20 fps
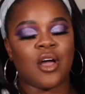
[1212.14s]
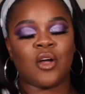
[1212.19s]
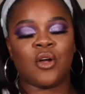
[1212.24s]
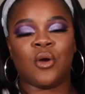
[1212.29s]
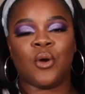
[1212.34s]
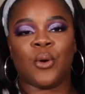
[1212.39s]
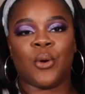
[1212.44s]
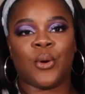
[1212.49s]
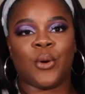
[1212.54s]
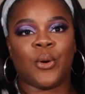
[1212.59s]

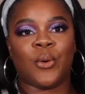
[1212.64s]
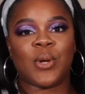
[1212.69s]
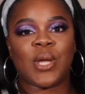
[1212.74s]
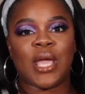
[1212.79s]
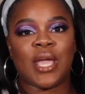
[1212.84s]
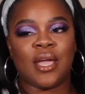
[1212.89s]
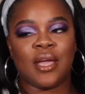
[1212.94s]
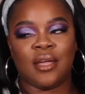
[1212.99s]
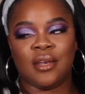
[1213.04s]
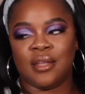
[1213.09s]
Girl,
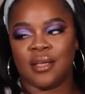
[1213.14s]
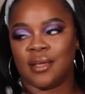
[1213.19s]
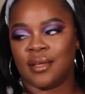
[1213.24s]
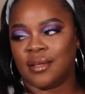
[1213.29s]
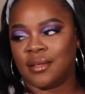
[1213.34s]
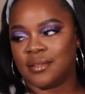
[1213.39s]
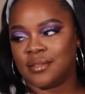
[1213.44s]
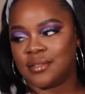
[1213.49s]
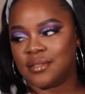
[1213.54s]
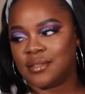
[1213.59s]

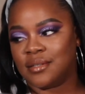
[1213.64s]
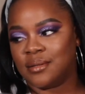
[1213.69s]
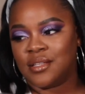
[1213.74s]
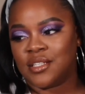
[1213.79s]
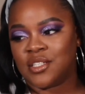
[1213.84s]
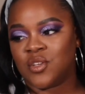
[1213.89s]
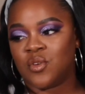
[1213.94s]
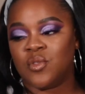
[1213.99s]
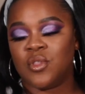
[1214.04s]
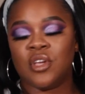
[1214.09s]
Candiace.
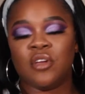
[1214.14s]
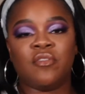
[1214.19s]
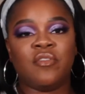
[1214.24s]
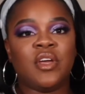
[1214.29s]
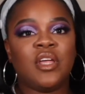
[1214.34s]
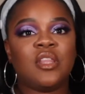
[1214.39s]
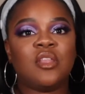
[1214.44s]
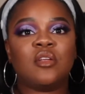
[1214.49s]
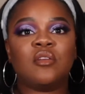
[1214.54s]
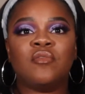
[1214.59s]
So the
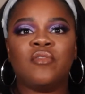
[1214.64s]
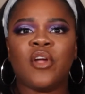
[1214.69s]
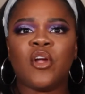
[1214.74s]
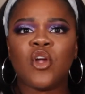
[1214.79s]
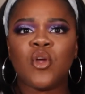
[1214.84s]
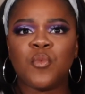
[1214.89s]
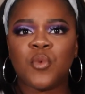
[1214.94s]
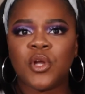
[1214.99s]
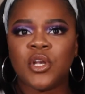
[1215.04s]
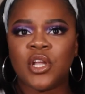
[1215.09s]
event looked
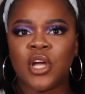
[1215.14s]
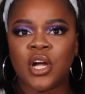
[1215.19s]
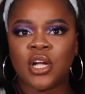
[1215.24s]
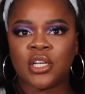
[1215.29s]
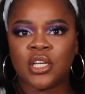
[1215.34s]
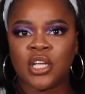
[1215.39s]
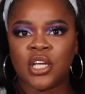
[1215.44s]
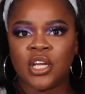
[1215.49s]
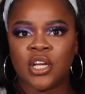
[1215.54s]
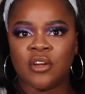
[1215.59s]
very
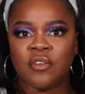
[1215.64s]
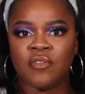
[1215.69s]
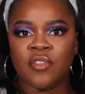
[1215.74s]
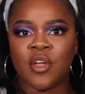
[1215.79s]
productive.